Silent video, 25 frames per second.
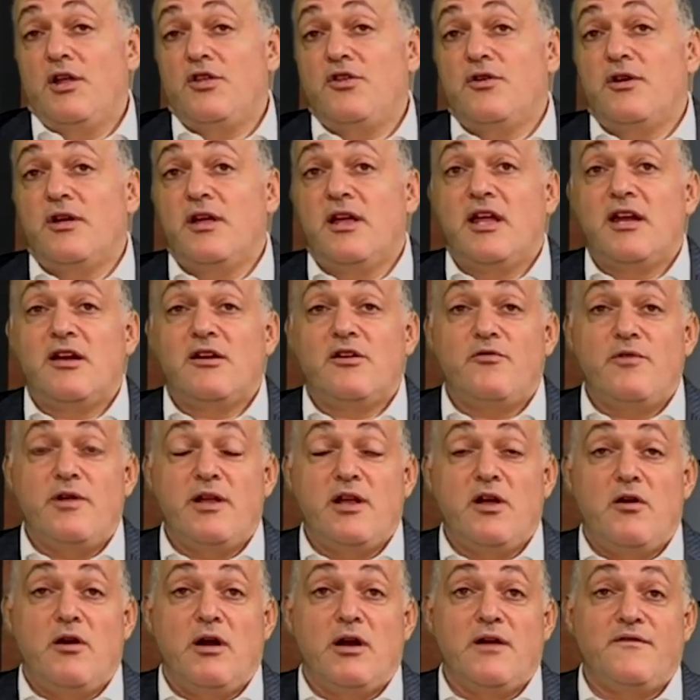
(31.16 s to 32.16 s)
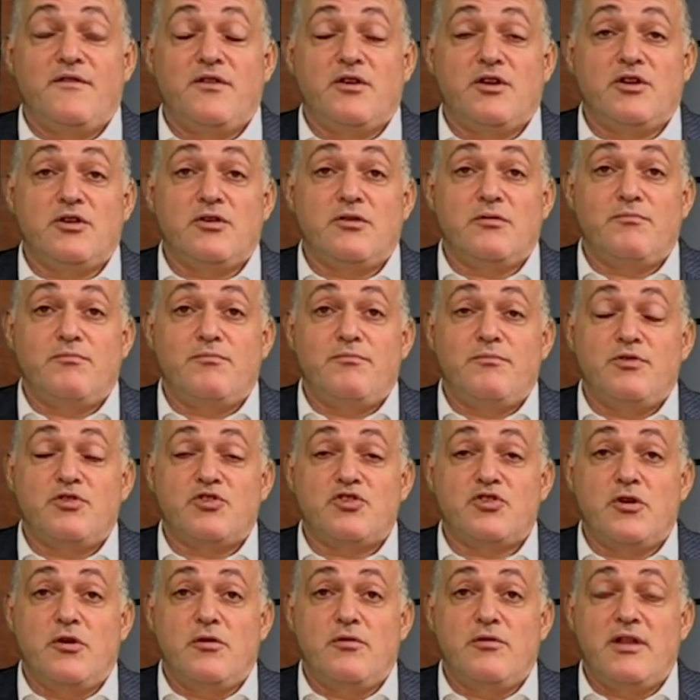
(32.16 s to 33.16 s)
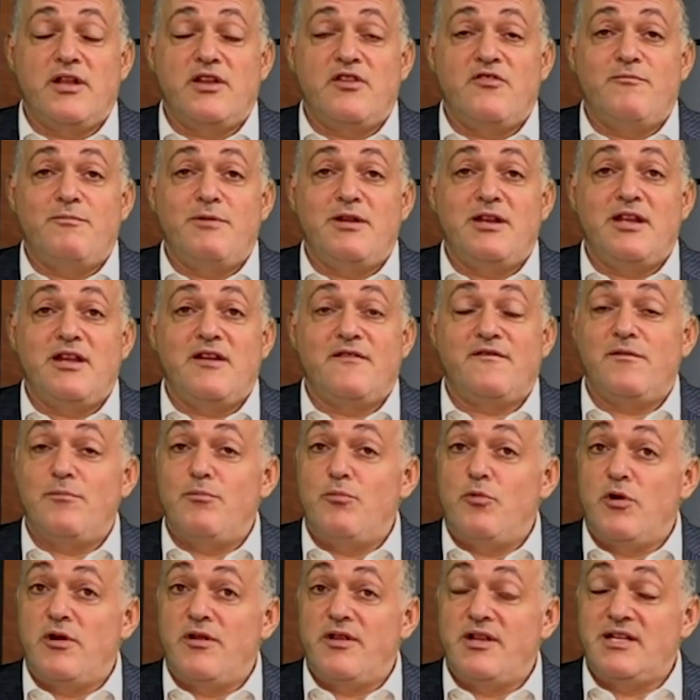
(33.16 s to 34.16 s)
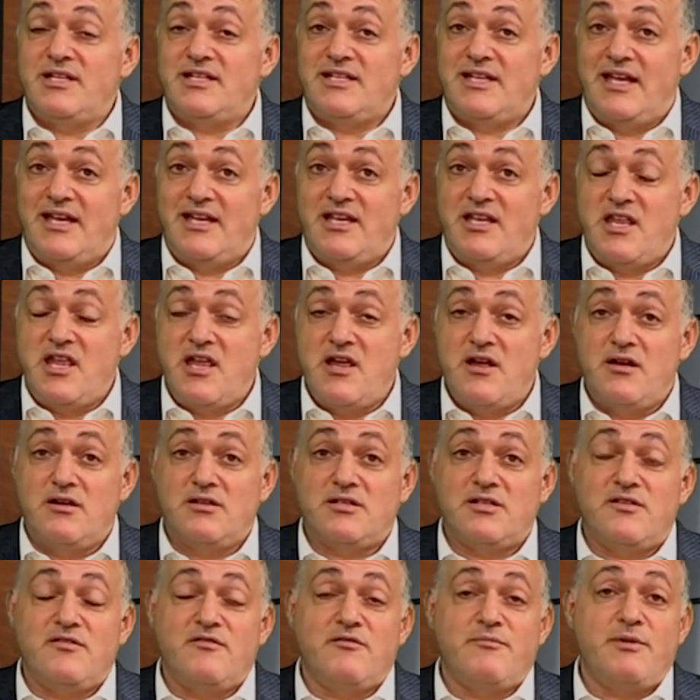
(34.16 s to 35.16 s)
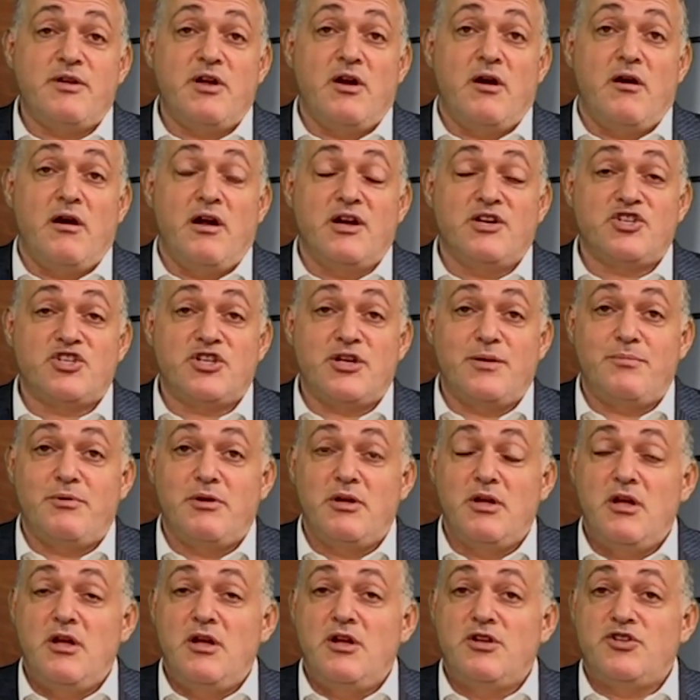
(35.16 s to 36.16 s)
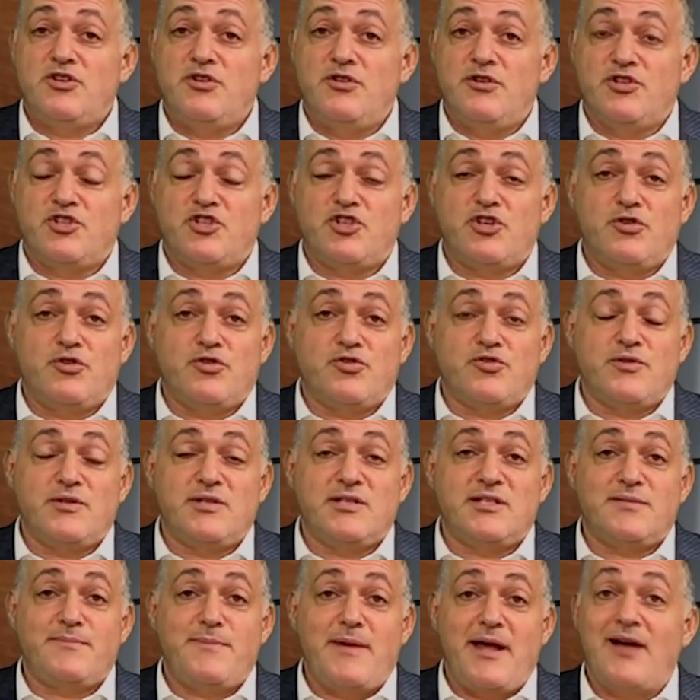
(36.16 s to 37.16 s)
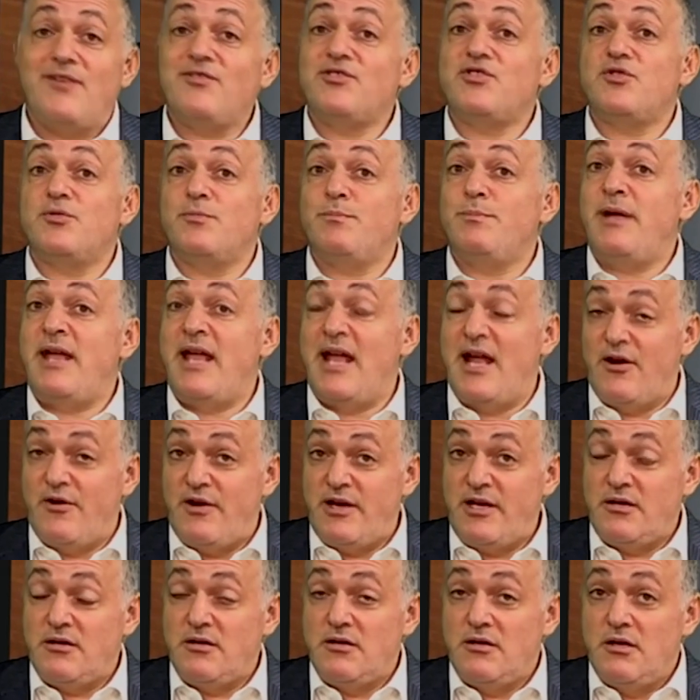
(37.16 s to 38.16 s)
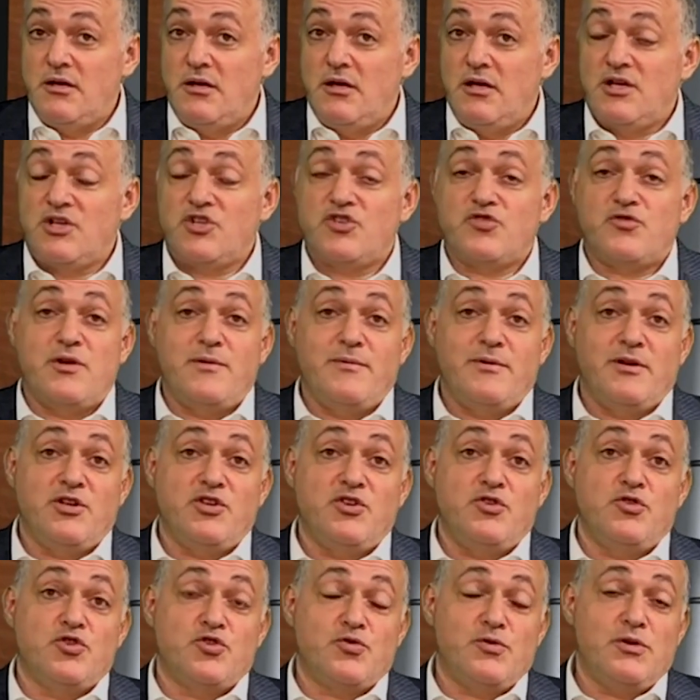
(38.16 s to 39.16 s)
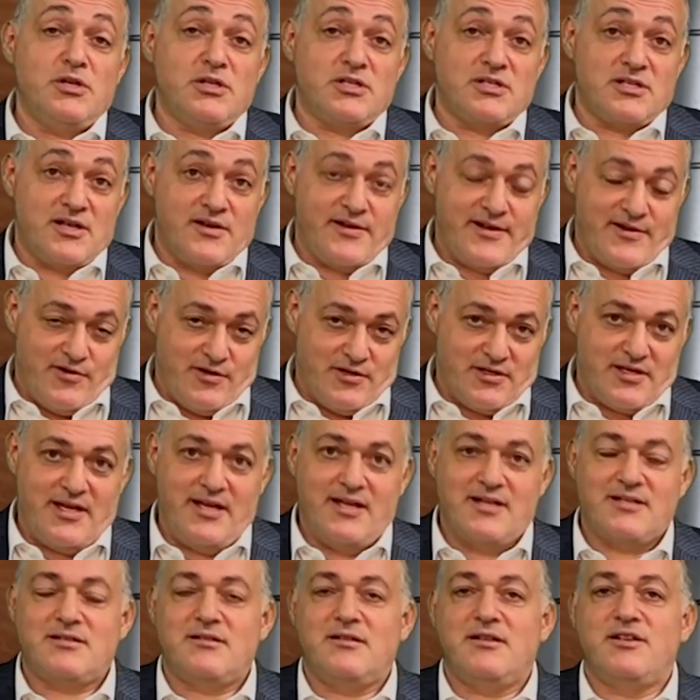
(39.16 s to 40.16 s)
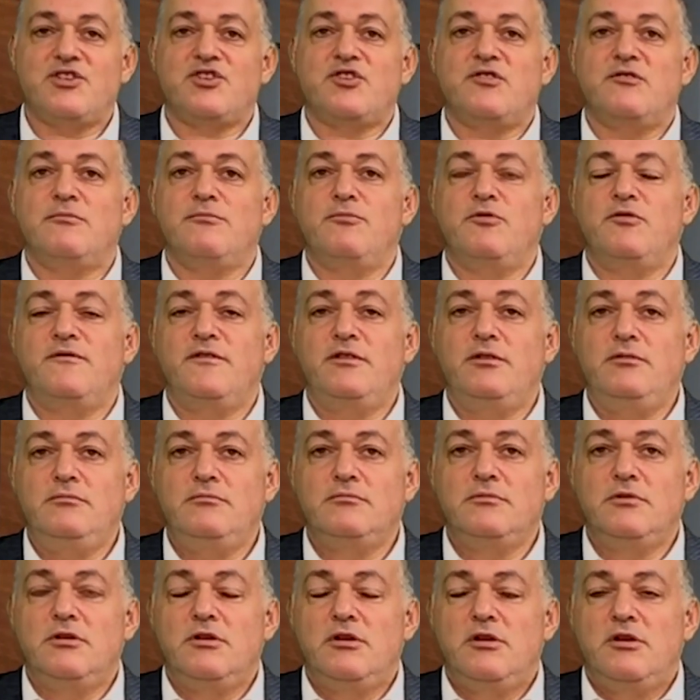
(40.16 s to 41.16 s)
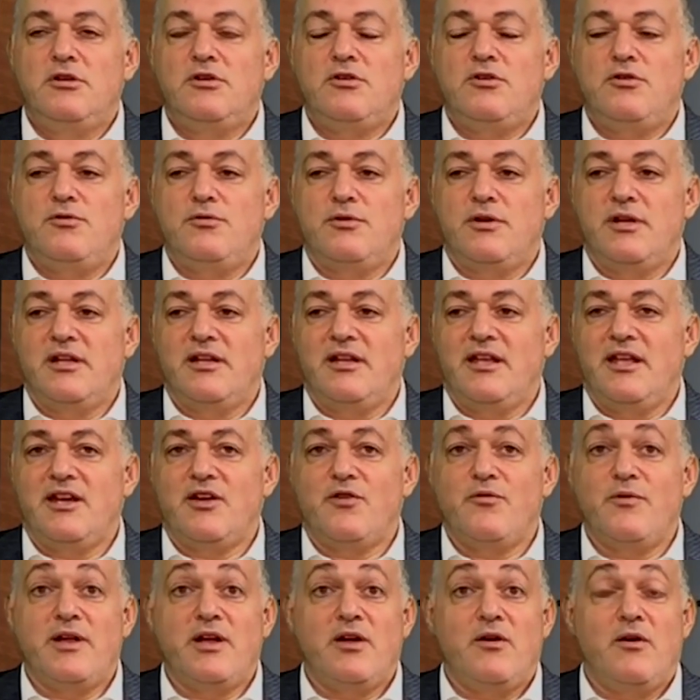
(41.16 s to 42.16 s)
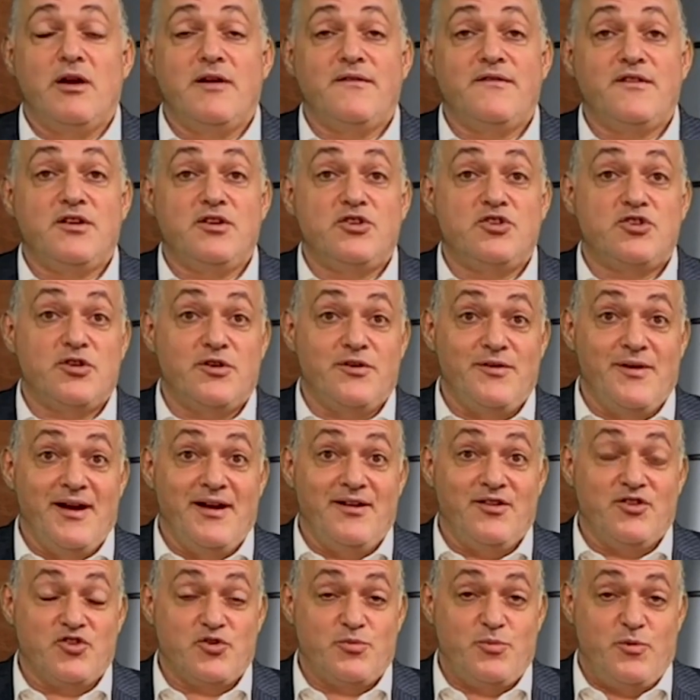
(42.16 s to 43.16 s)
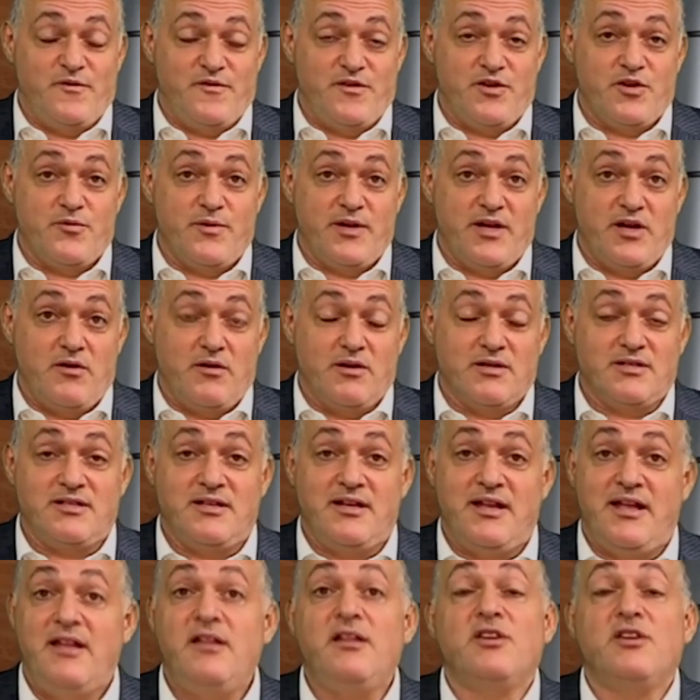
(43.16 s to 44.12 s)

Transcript: You can get a green card if you can show that you've been here for more than 10 years and it would be a hardship to your children, spouse, or parent. Extreme and unusual. It's all cancellation or removal. You can get a green card if you can show you're eligible for your green card today.